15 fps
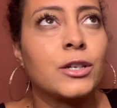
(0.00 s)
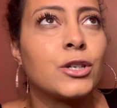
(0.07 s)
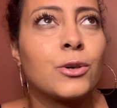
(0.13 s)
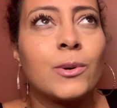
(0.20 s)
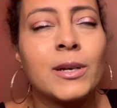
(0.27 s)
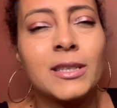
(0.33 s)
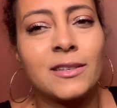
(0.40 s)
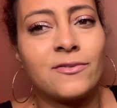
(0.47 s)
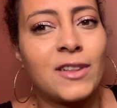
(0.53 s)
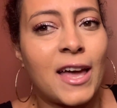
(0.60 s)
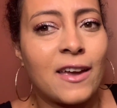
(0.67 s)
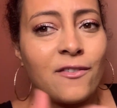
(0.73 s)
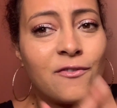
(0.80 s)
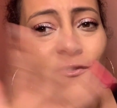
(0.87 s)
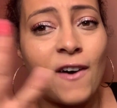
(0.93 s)
a choice of
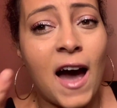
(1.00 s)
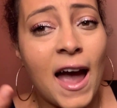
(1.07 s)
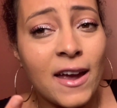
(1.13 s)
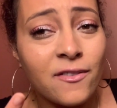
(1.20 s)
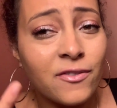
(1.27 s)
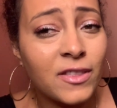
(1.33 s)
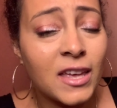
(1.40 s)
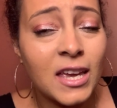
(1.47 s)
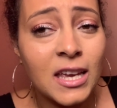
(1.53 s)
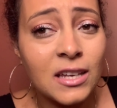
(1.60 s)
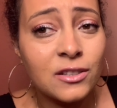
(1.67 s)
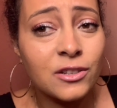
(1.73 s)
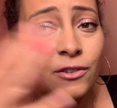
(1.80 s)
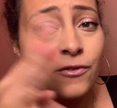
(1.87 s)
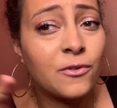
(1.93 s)
like 5
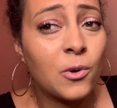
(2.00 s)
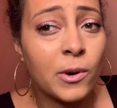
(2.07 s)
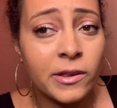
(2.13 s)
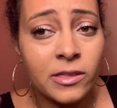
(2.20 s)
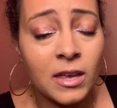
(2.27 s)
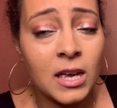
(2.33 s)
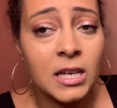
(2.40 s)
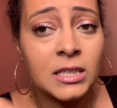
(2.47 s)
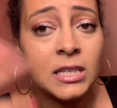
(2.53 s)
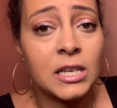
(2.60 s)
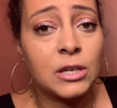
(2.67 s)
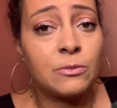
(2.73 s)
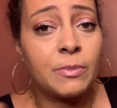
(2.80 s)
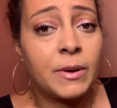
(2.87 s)
things or 4 things, and you